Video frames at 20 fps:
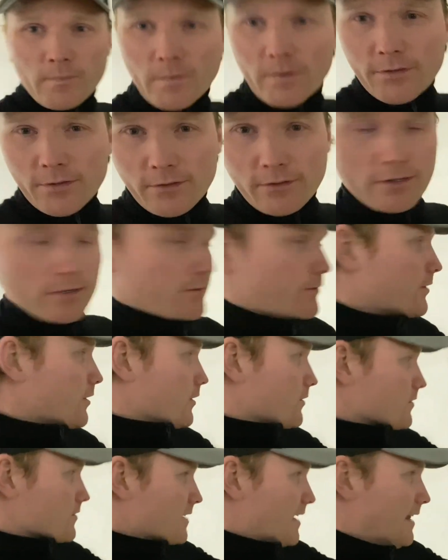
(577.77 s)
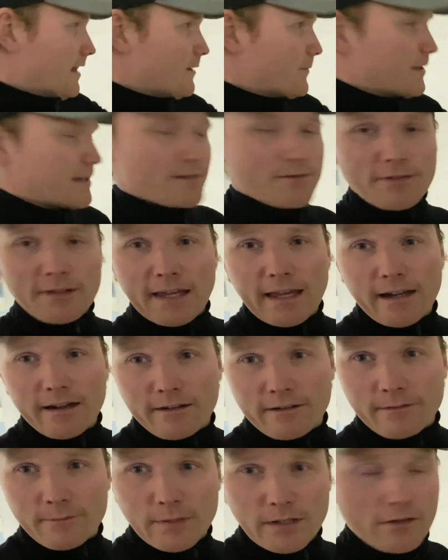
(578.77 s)
to glue those elements
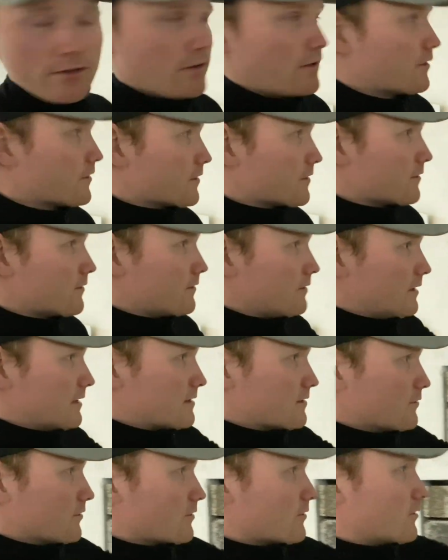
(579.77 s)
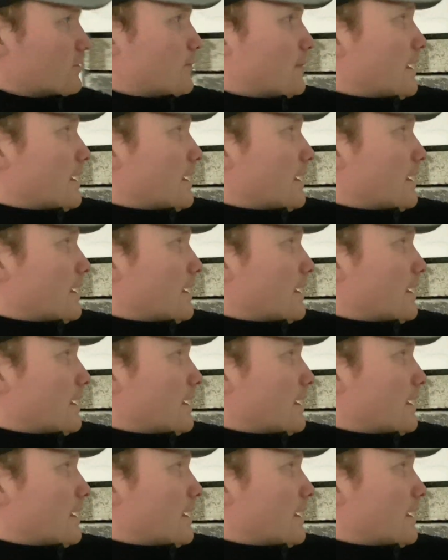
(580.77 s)
together because it's not gonna be